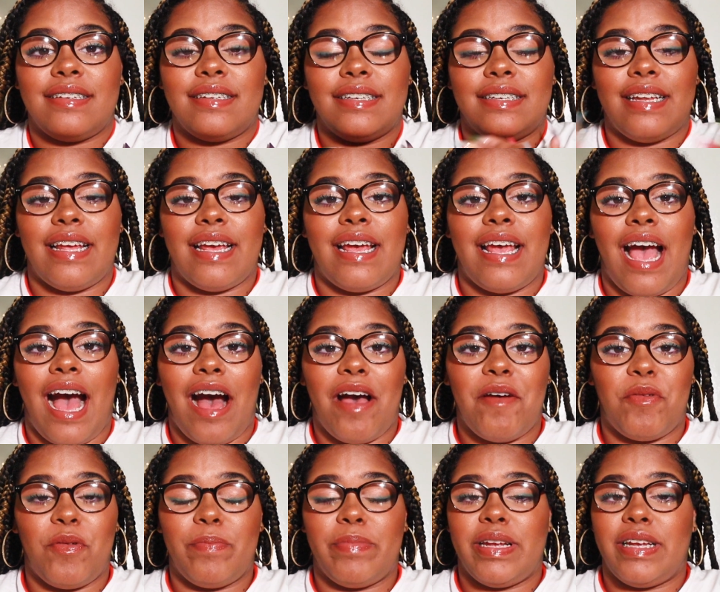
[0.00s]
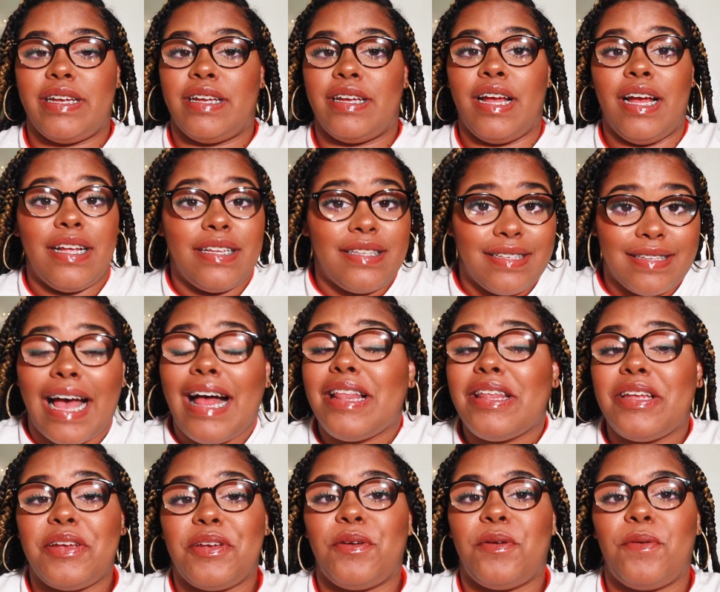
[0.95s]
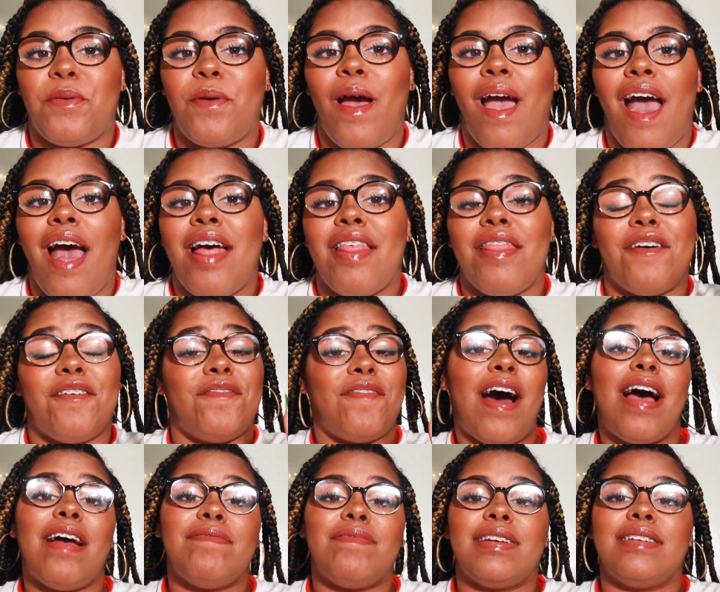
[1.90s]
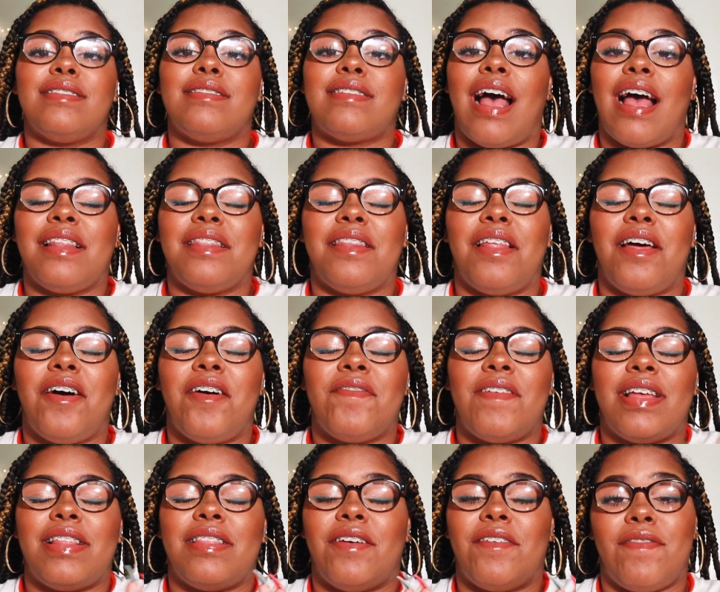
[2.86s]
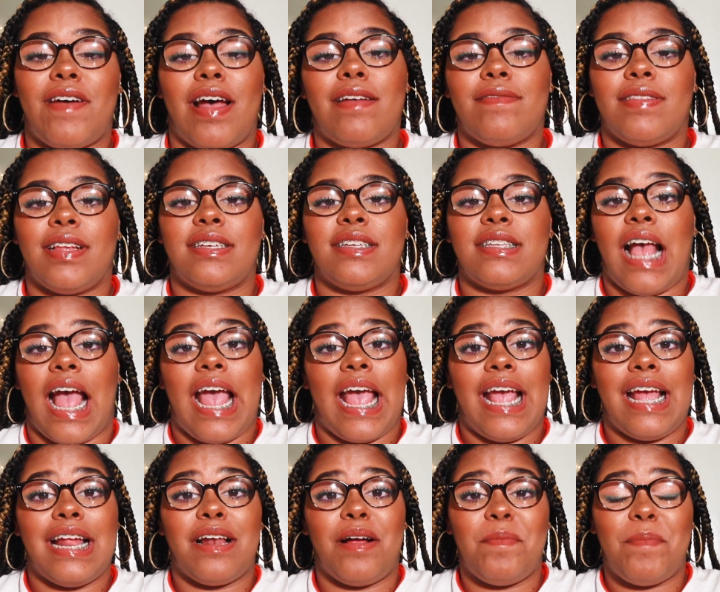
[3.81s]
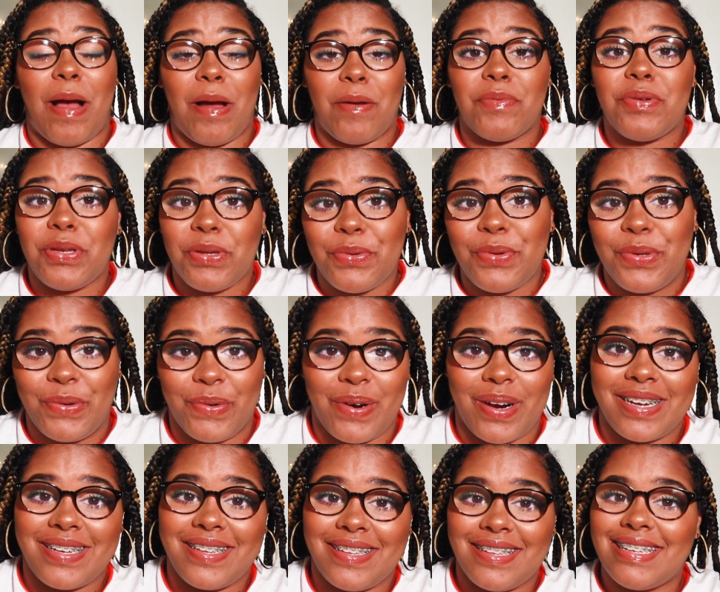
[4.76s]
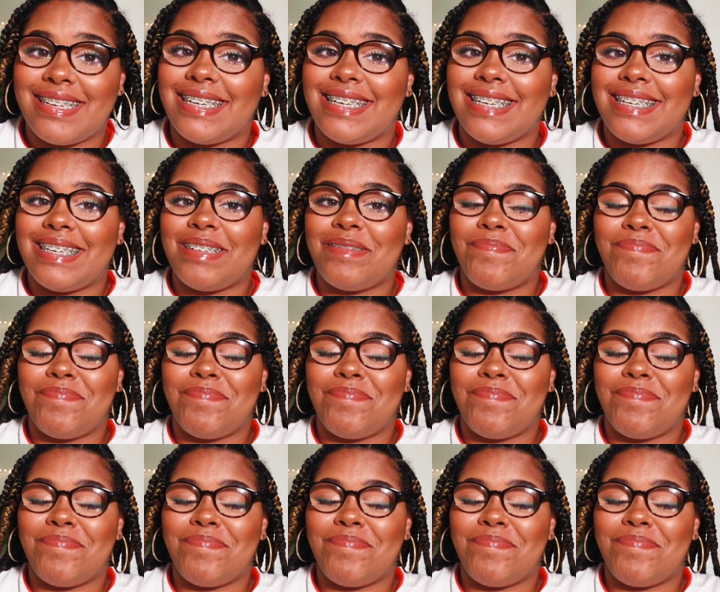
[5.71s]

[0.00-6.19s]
today I will be telling you the 5 things I love and the 5 things I hate about New York City.